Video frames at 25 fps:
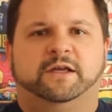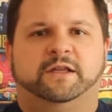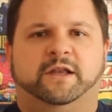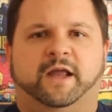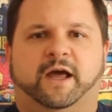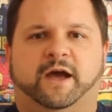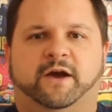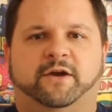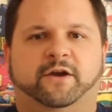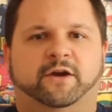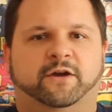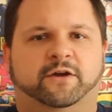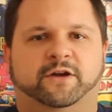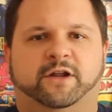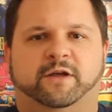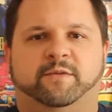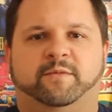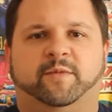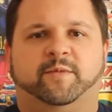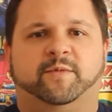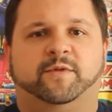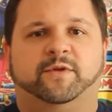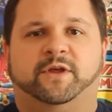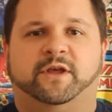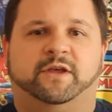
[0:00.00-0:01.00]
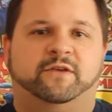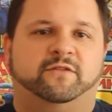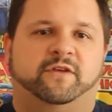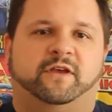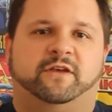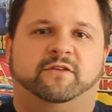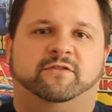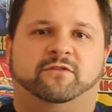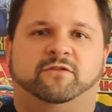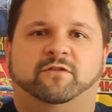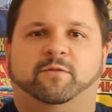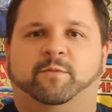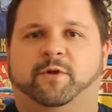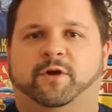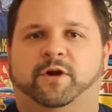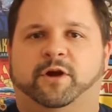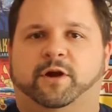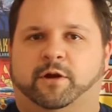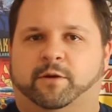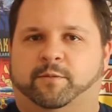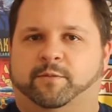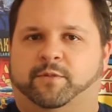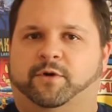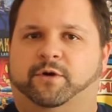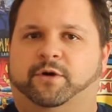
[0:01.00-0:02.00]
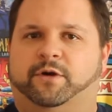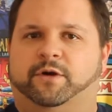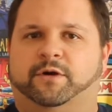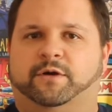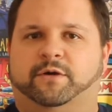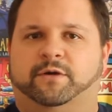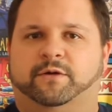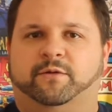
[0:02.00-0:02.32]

Now, Irredeemable is a superhero book,